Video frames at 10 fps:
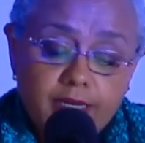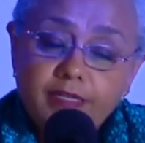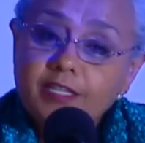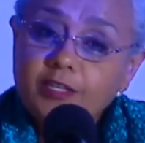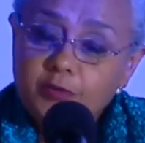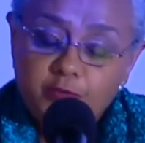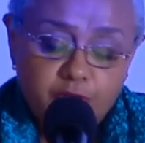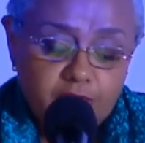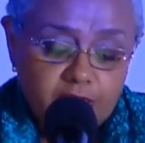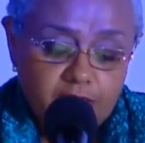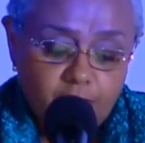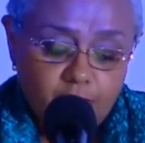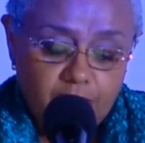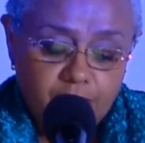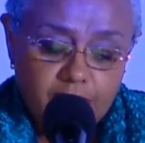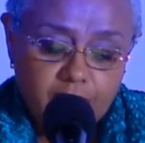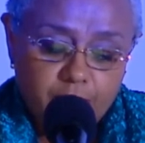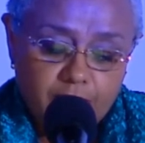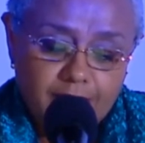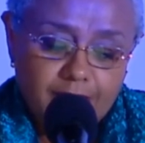is a good return on
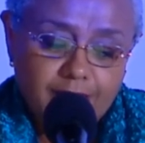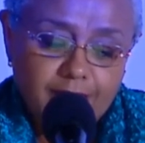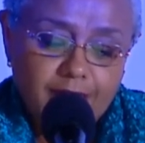investment.